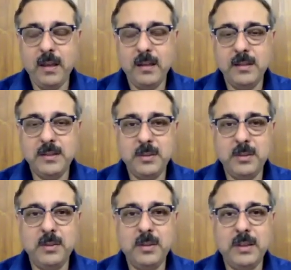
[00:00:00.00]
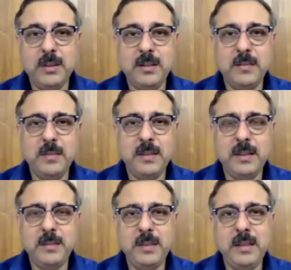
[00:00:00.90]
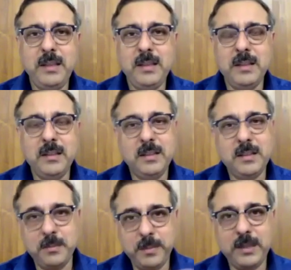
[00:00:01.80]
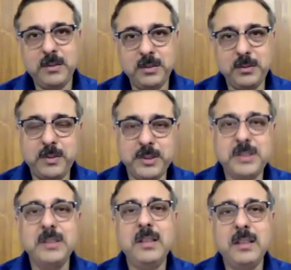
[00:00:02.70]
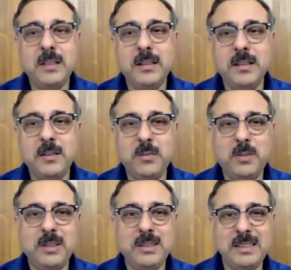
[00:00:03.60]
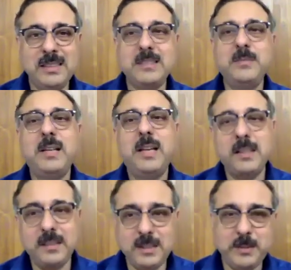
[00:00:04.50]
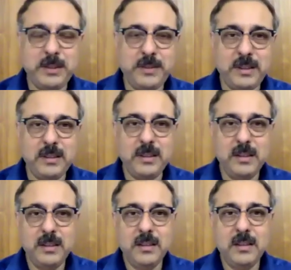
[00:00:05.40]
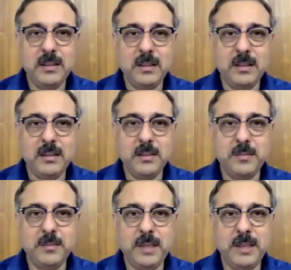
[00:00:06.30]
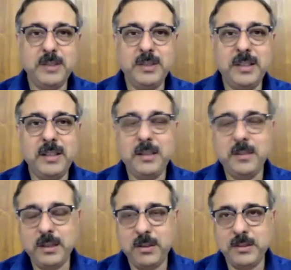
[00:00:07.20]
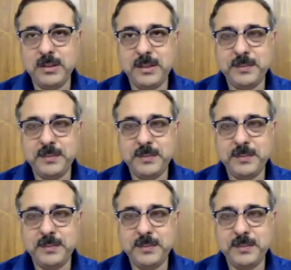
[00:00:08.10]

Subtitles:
So let me come back to the question, what are the dissimilarities between engineering and biology?